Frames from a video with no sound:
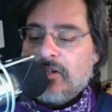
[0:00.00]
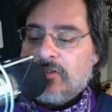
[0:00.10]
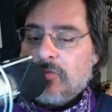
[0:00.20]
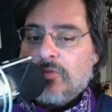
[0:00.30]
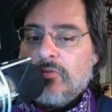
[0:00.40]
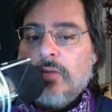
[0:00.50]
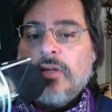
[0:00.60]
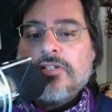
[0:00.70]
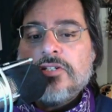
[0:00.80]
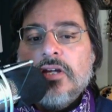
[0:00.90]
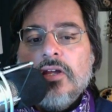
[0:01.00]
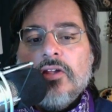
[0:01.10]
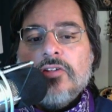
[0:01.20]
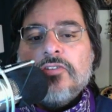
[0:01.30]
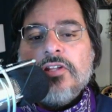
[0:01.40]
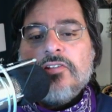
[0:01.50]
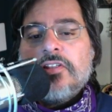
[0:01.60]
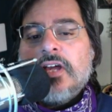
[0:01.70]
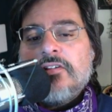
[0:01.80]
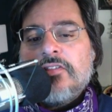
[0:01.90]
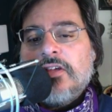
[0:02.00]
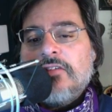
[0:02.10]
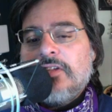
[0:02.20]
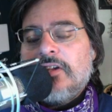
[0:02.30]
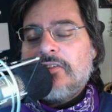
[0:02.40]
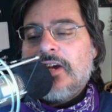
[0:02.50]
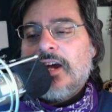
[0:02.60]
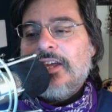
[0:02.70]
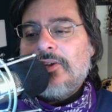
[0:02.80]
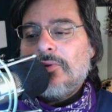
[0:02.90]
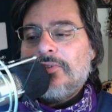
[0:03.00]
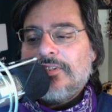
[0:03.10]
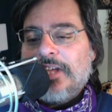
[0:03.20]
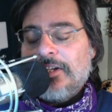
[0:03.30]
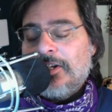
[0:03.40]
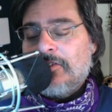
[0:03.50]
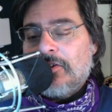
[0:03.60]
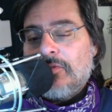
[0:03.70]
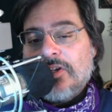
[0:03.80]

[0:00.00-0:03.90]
So these are the kind of things that, as a guy, you don't take into consideration when setting up a virtual